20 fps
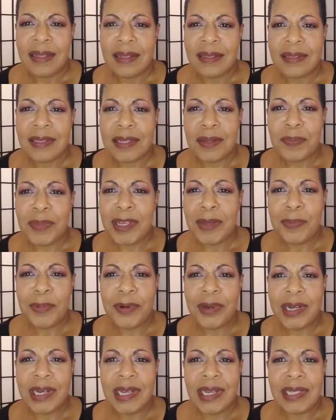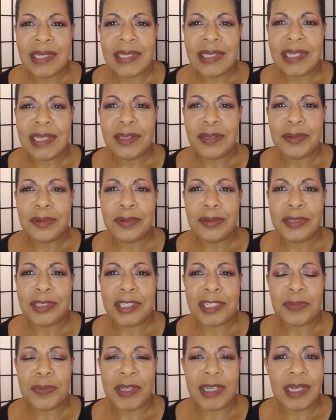some people are not single
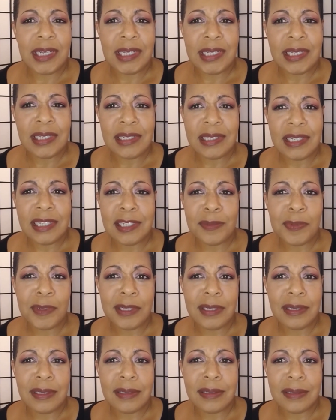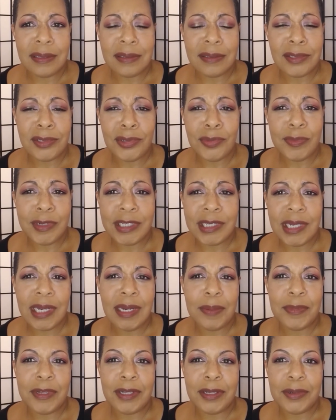just because they spend too much
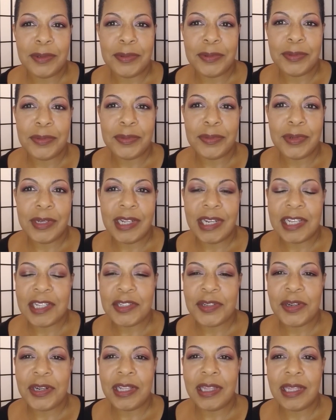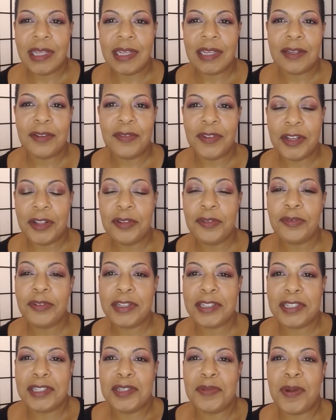time alone. And I started thinking of other
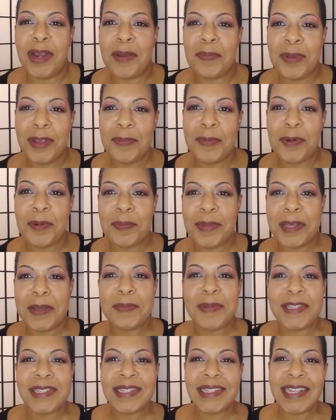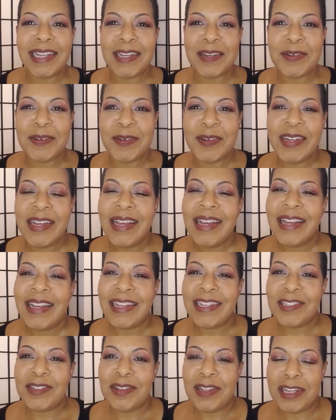reasons why people may be single.
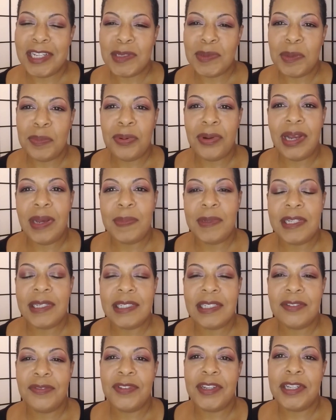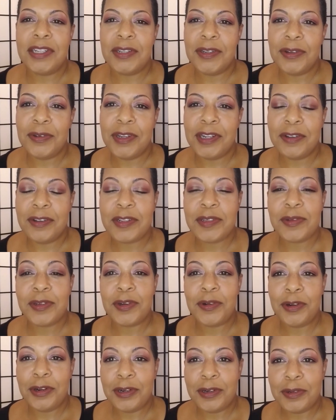And so that's what prompted this video, and also
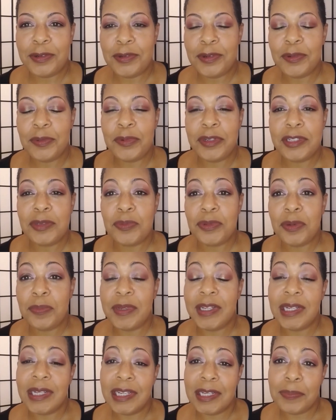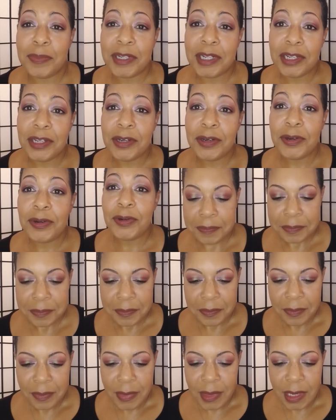an article which will be linked below.
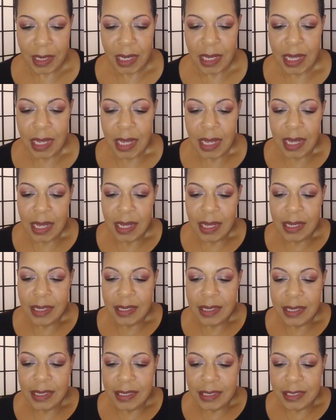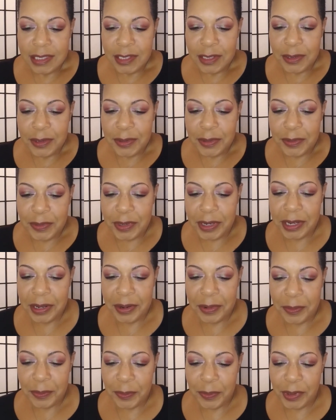So
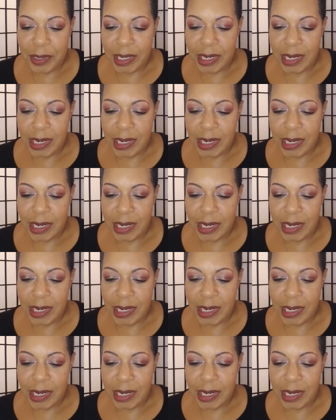what